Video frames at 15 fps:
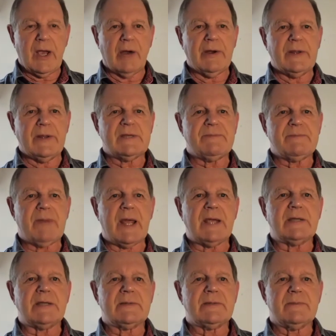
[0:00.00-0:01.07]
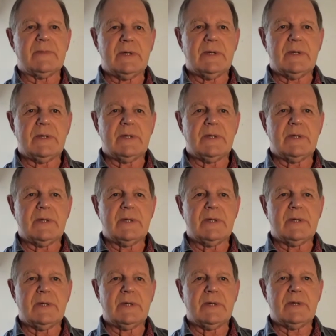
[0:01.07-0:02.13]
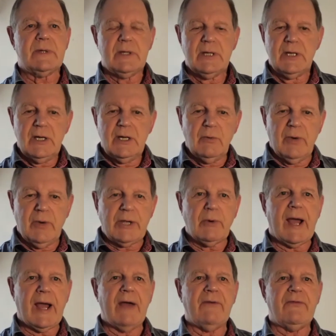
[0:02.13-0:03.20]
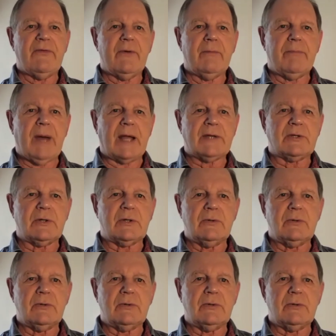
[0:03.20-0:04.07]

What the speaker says: We are in this place where you have but to